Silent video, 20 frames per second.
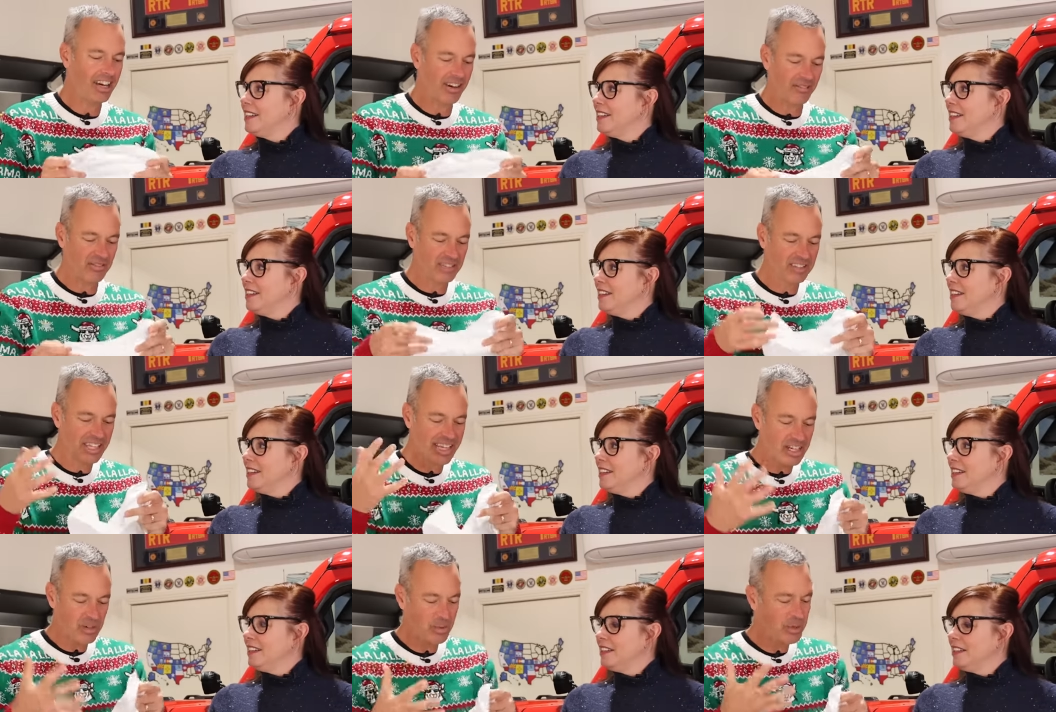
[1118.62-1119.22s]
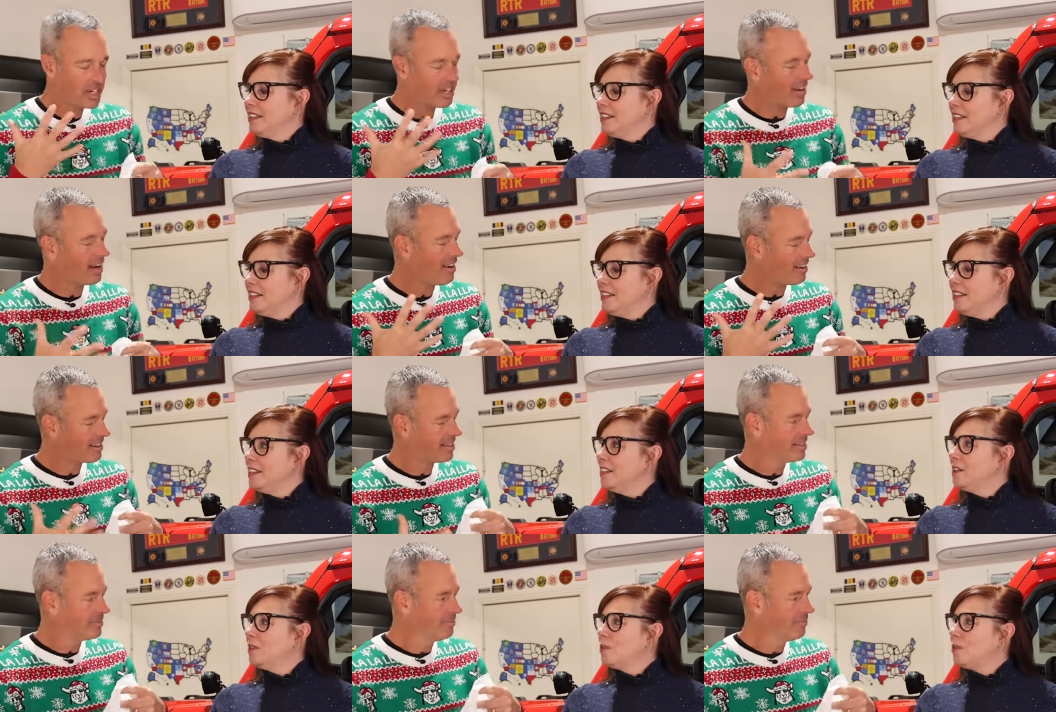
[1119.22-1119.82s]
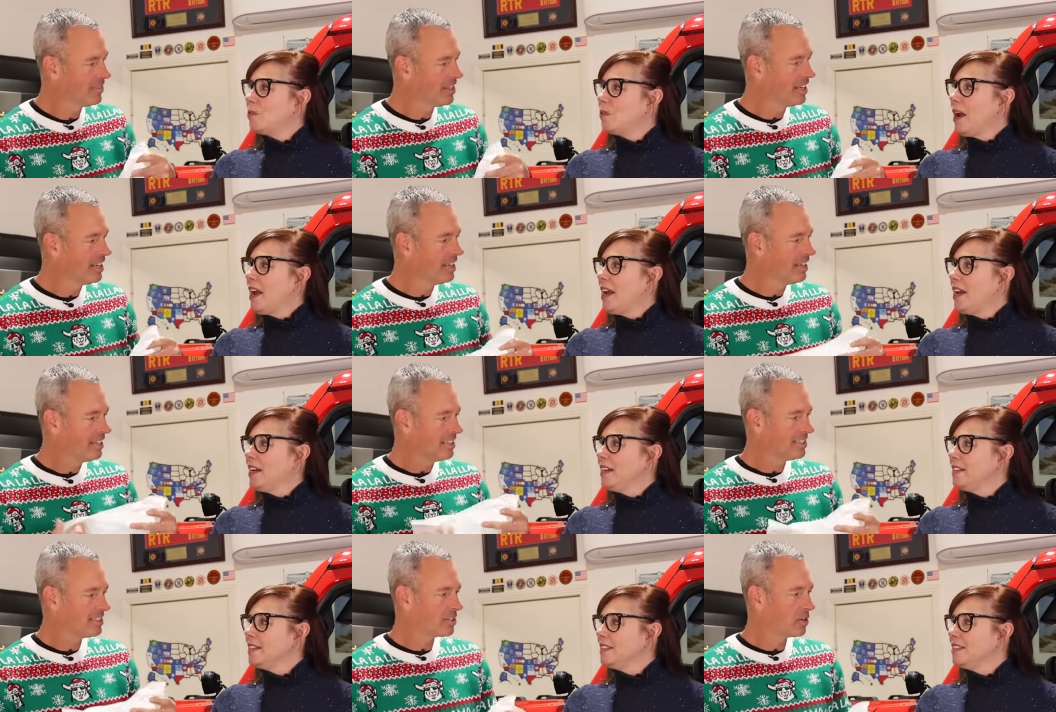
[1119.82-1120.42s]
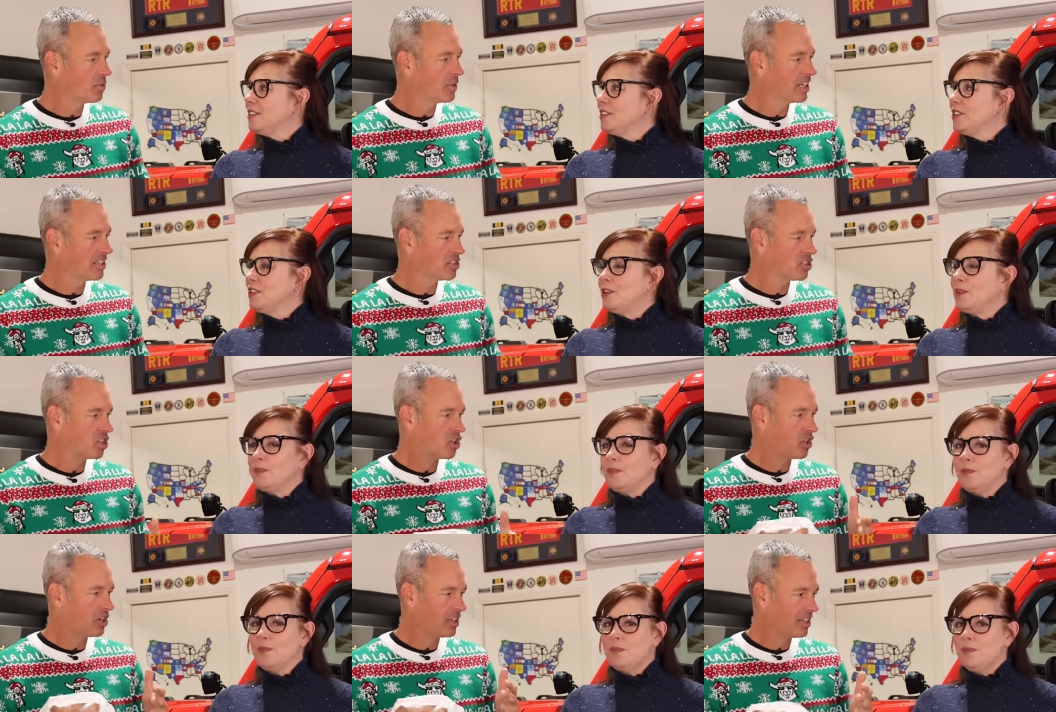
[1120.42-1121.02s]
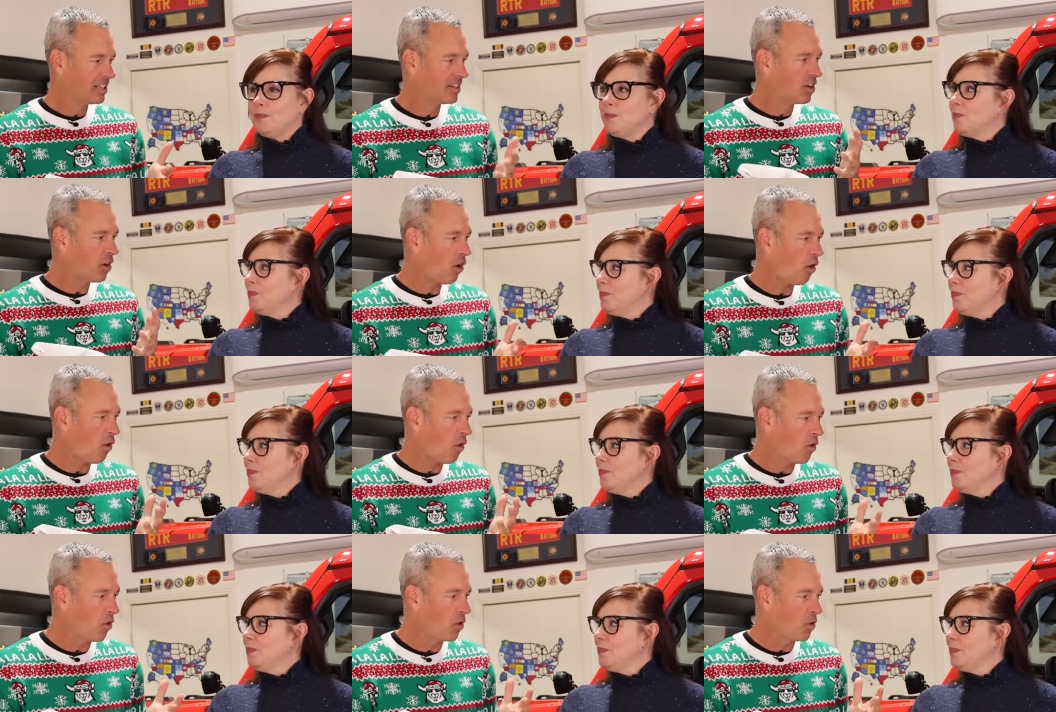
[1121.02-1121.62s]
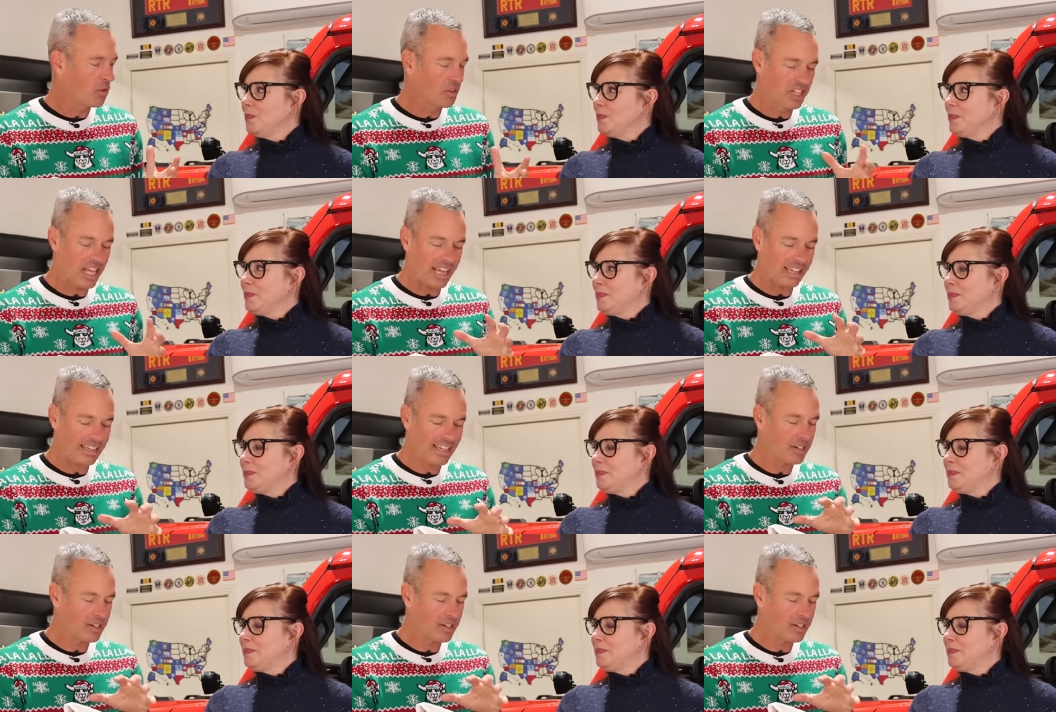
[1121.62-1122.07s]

Speaker 1: of liquid on them. Right. So when you it's don't... cold, that